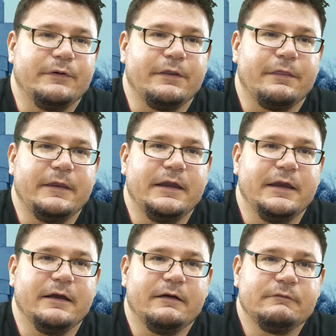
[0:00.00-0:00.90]
with
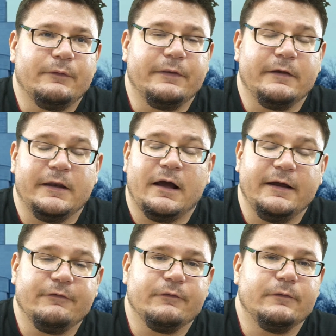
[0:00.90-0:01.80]
the with, in
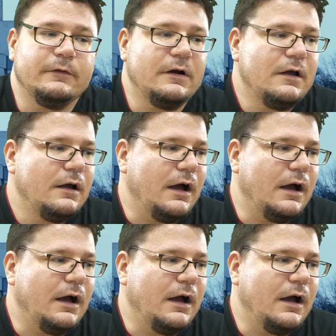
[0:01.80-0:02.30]
high school.